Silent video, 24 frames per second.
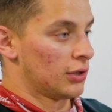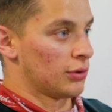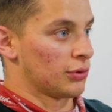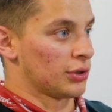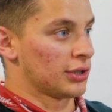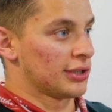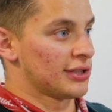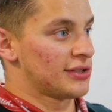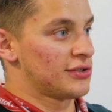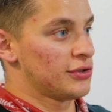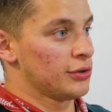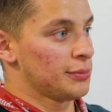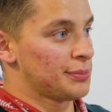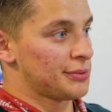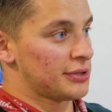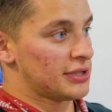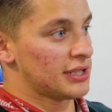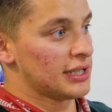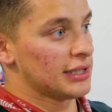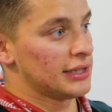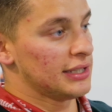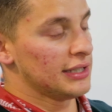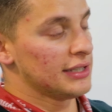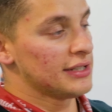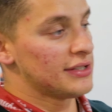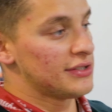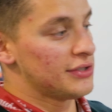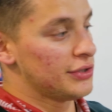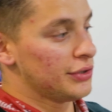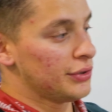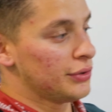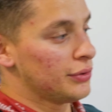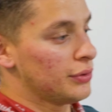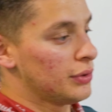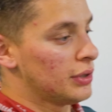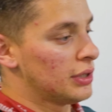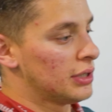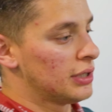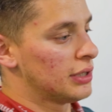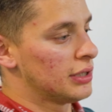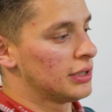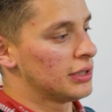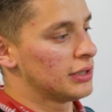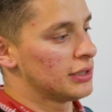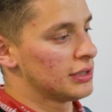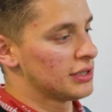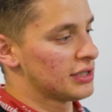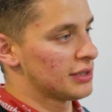We're gonna superset these 2
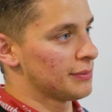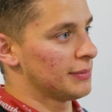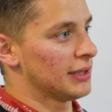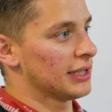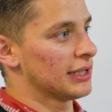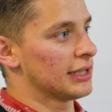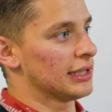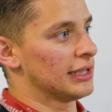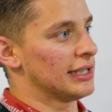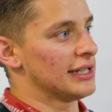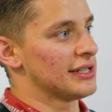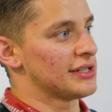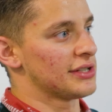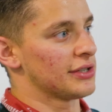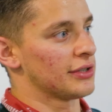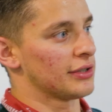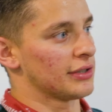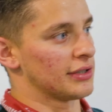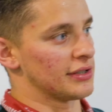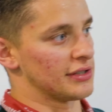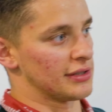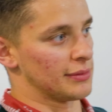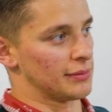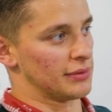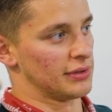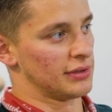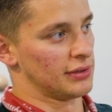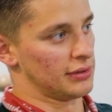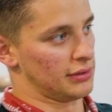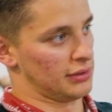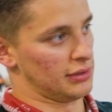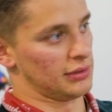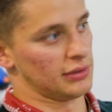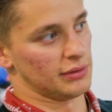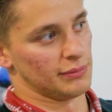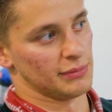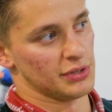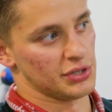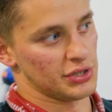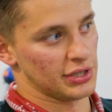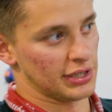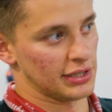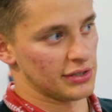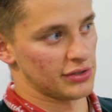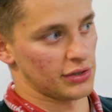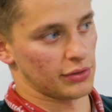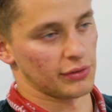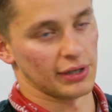just to make it easier because the
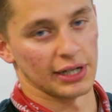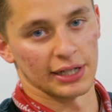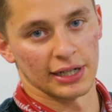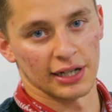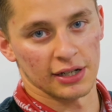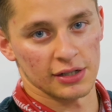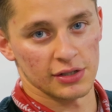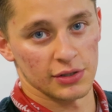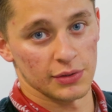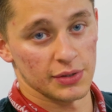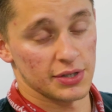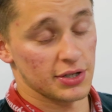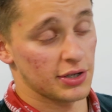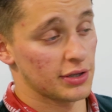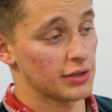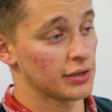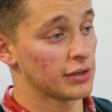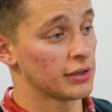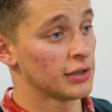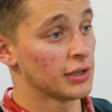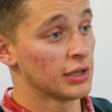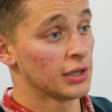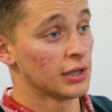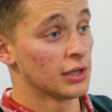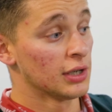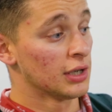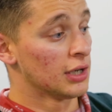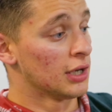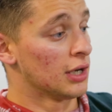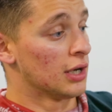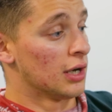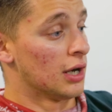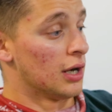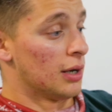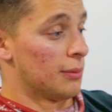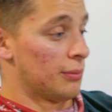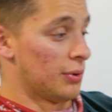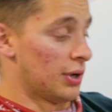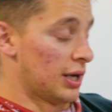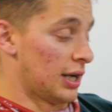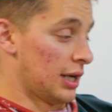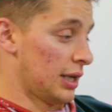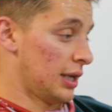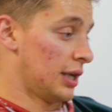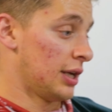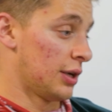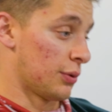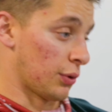machines are right next to each other.
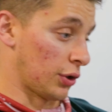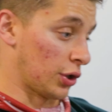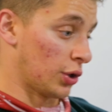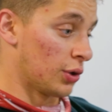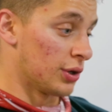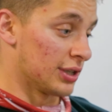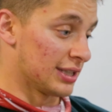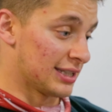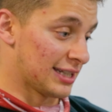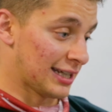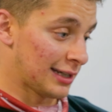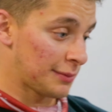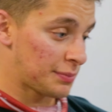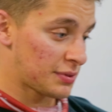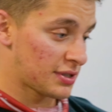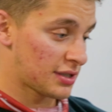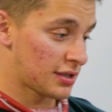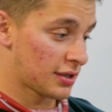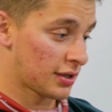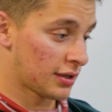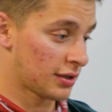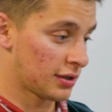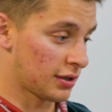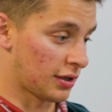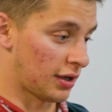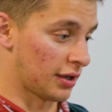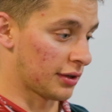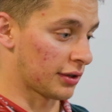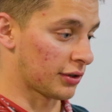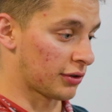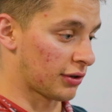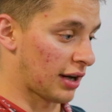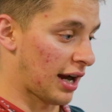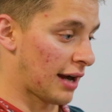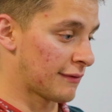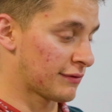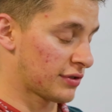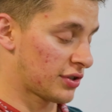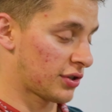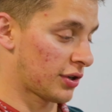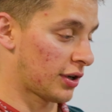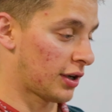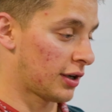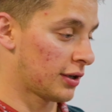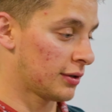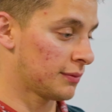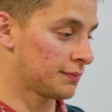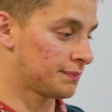But we're going dips on the
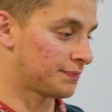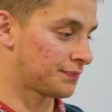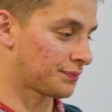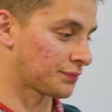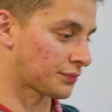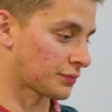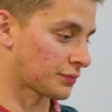Gravitron.